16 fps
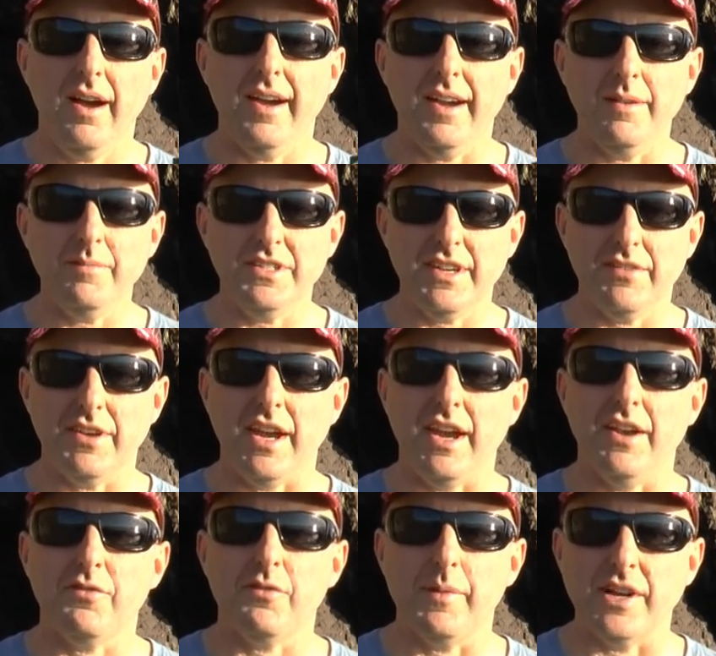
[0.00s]
Hi, I'm Stephen
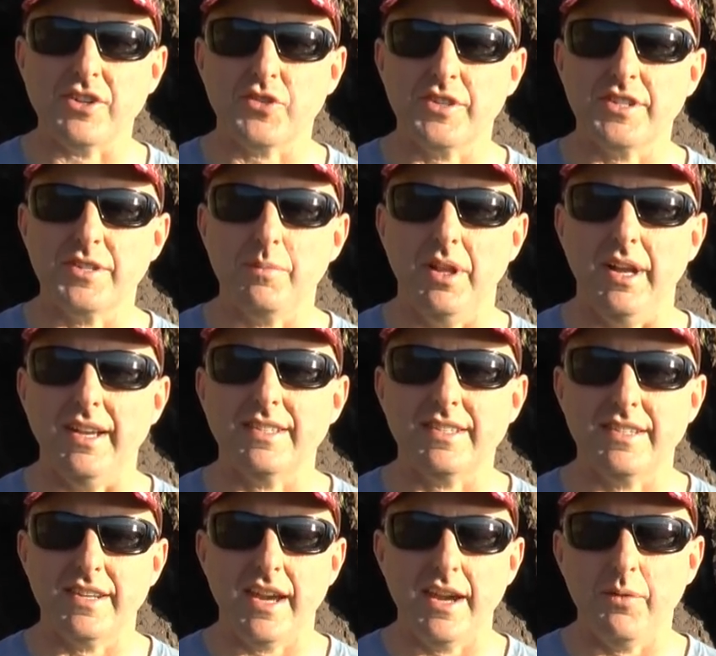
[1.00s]
Hann from Archery Supplies.
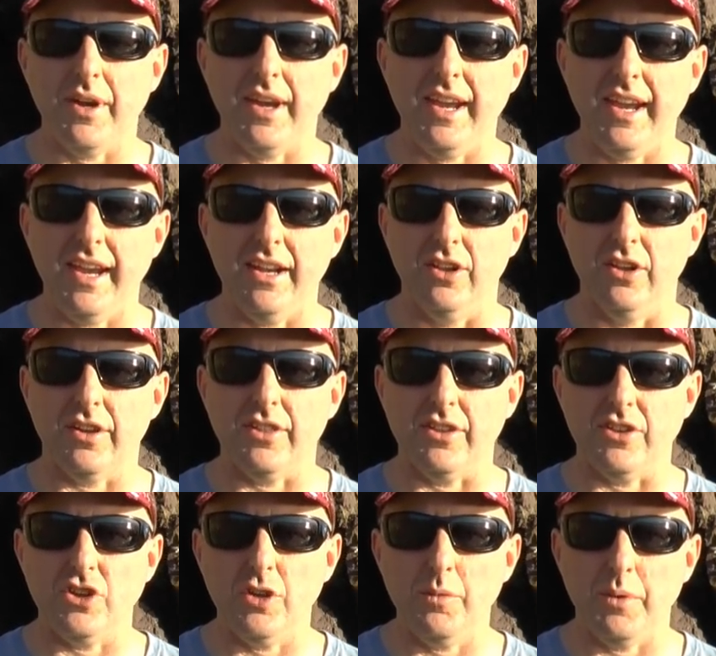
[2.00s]
Today we're here to look at
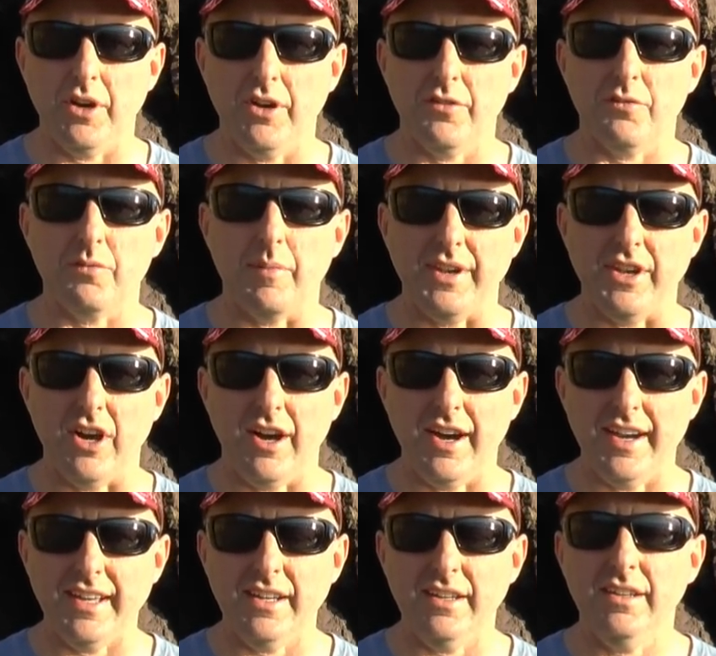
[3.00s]
a new bow from
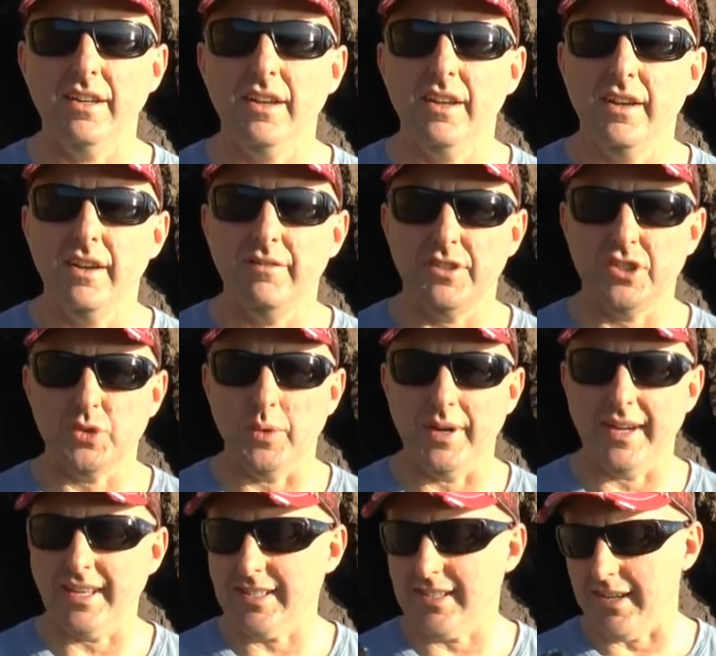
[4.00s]
Oneida for
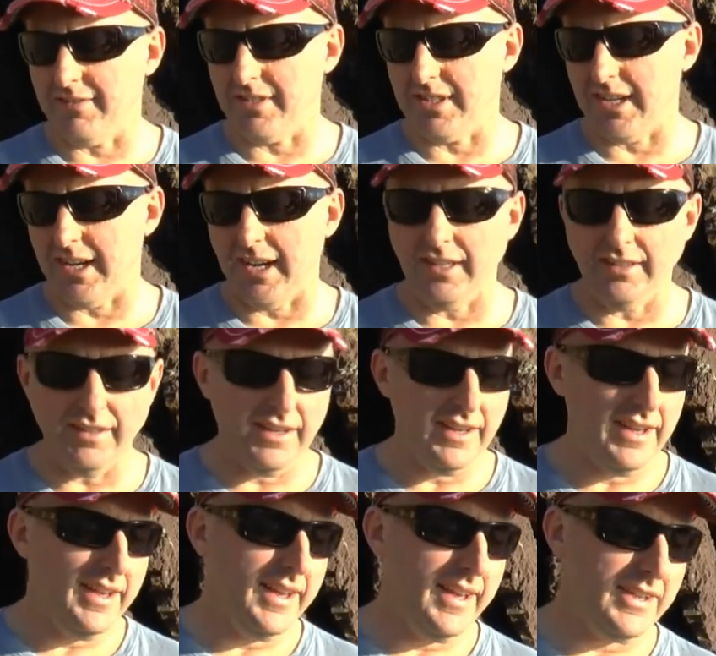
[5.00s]
2017.
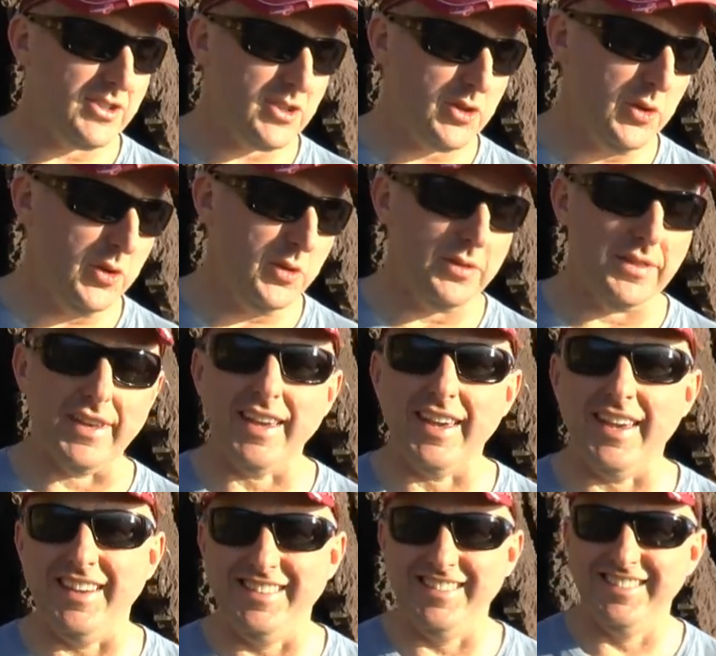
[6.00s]
It's called
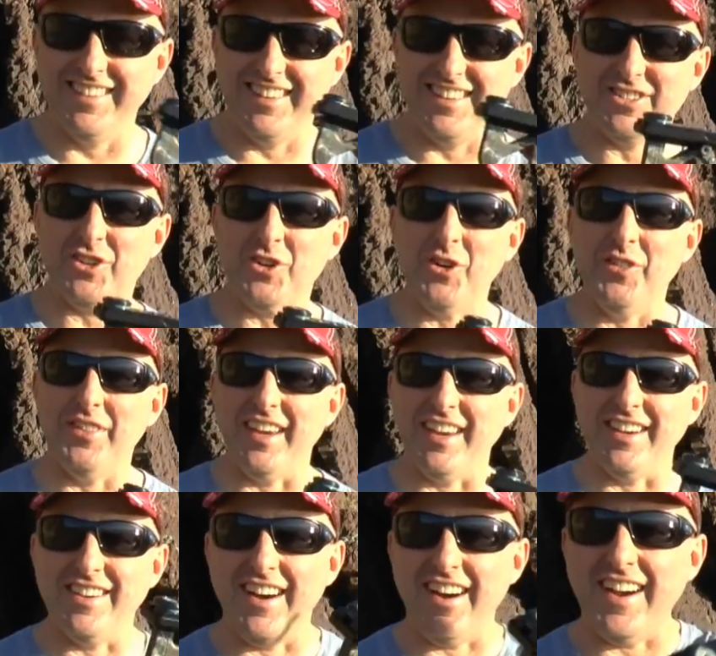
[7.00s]
the
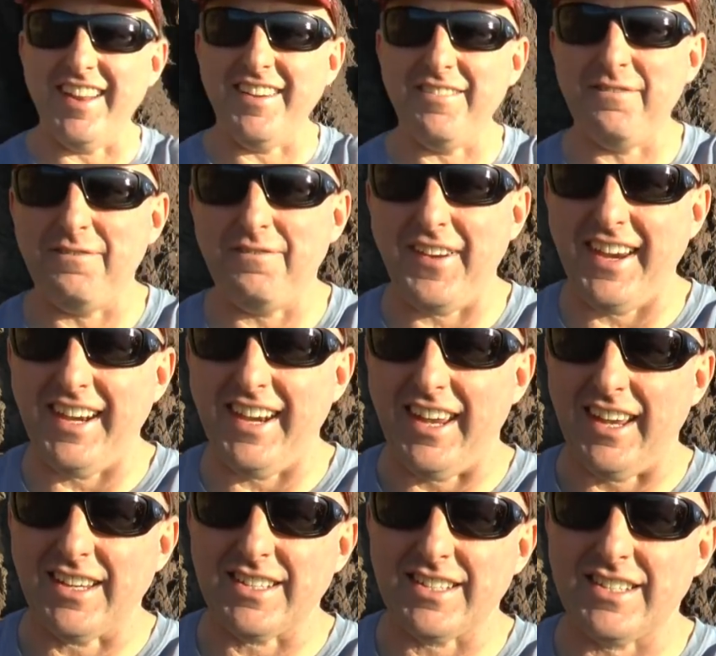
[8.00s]
Oneida
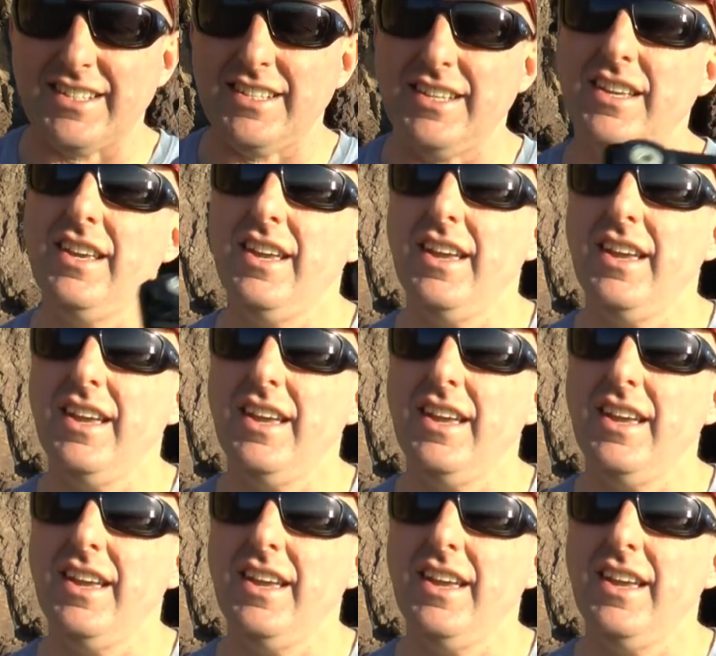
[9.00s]
Phoenix.